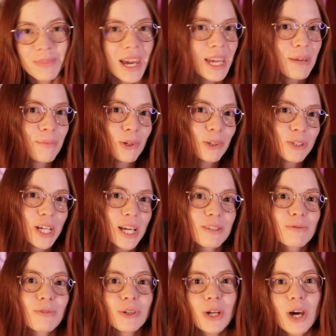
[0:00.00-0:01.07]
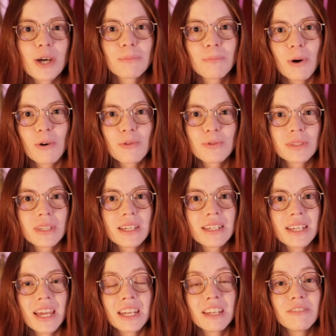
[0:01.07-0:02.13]
I apologize for not posting
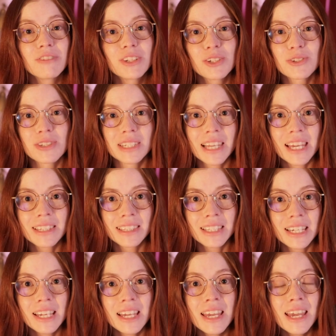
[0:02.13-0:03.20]
any videos lately.